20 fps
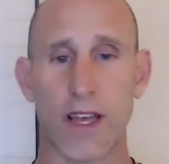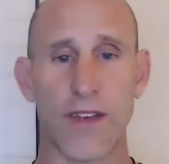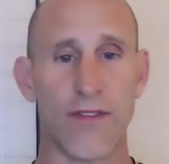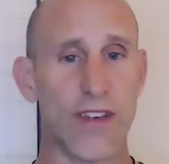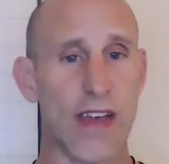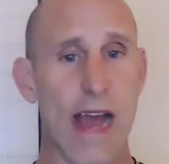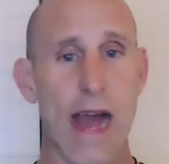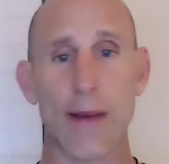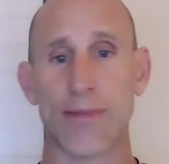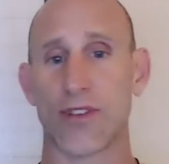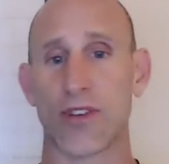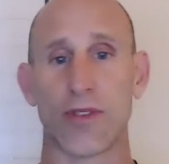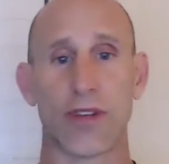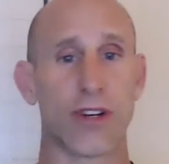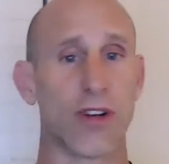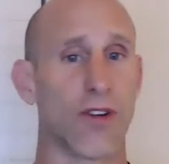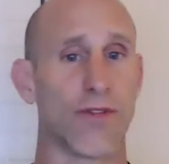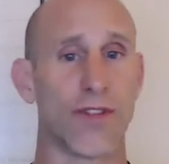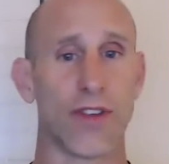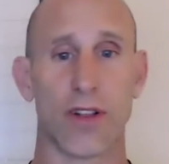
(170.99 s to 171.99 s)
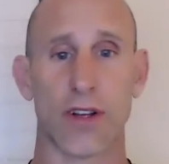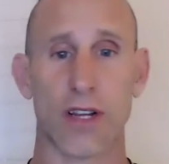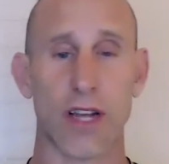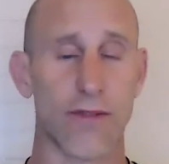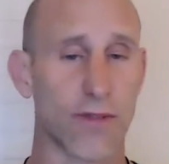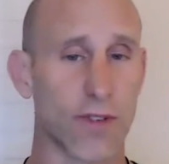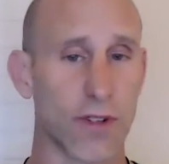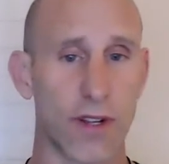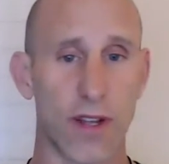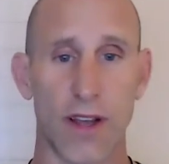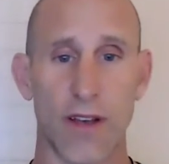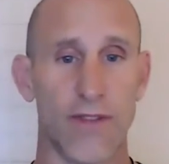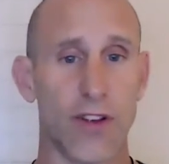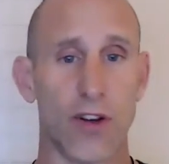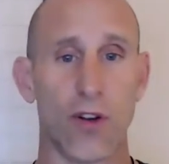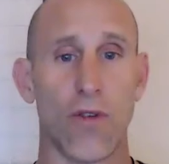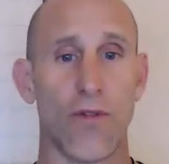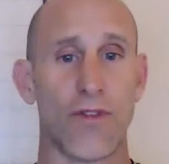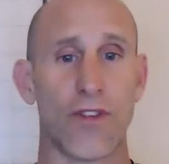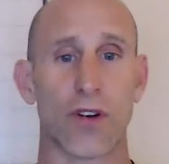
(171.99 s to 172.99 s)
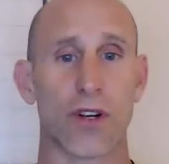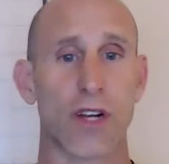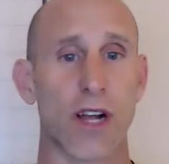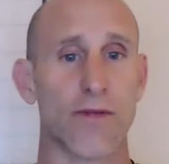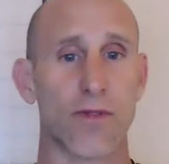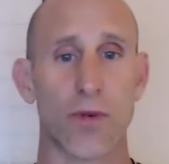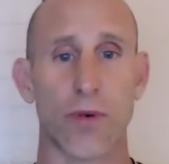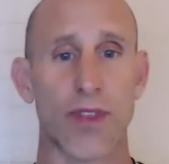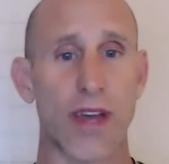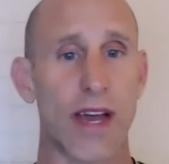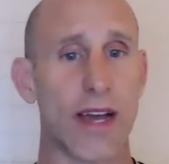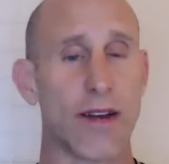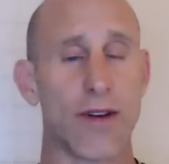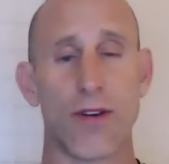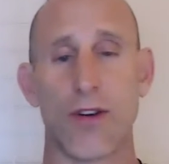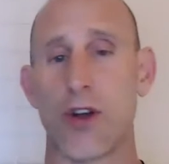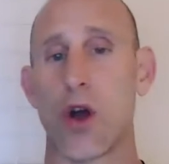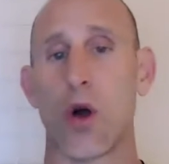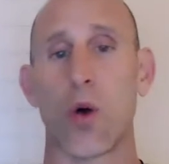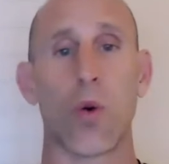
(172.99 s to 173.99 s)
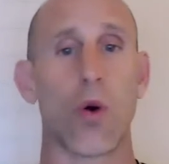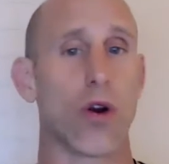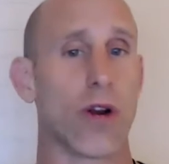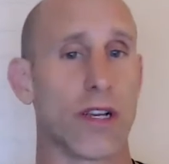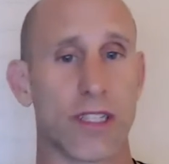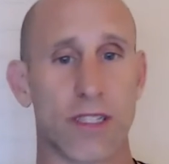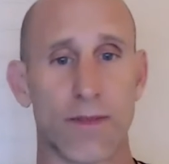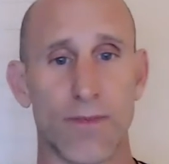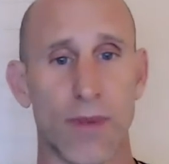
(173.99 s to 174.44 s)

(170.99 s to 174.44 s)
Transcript: If you absolutely don't feel uncomfortable, if you don't feel comfortable with that, no worries.